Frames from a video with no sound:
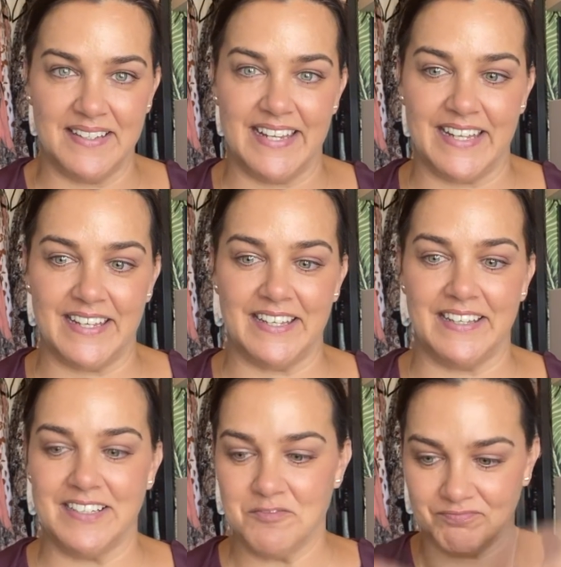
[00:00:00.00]

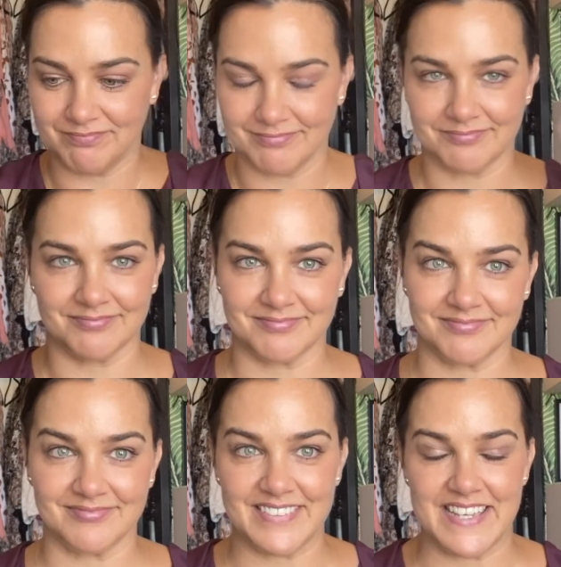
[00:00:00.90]
in
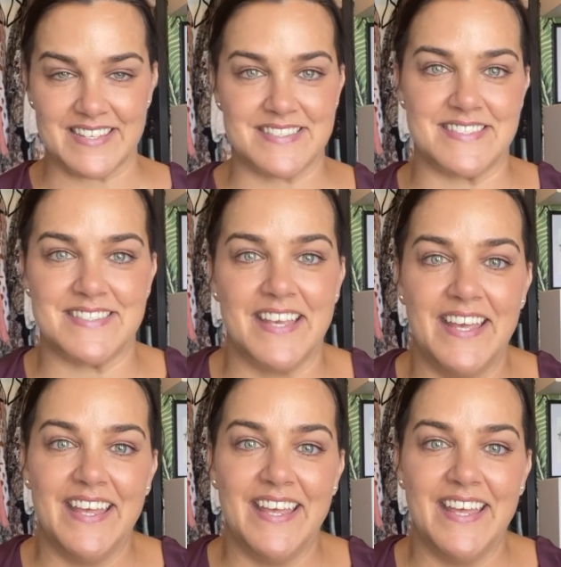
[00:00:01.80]
this.